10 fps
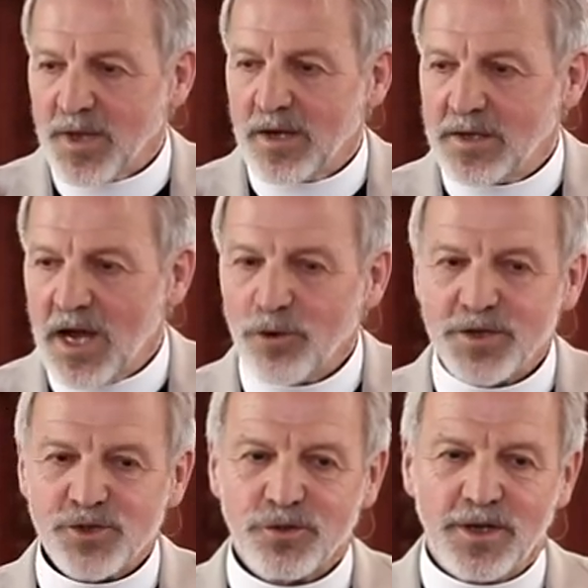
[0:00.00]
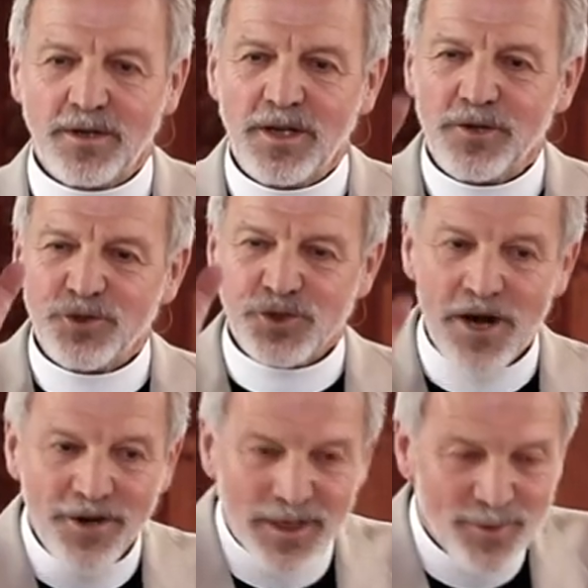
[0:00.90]
And now he stood,
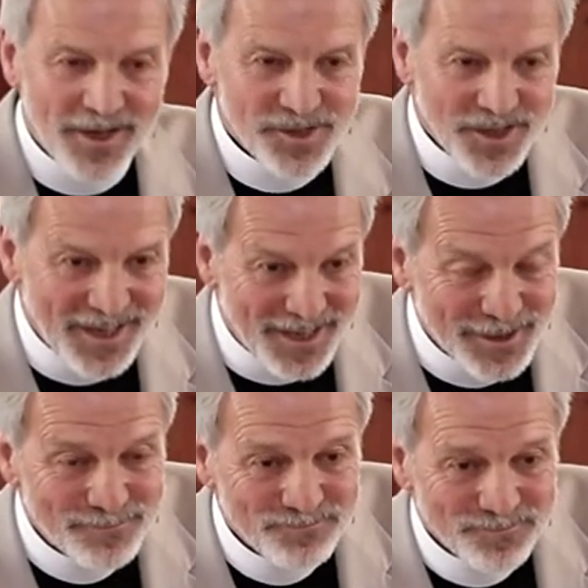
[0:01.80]
sharing about his king,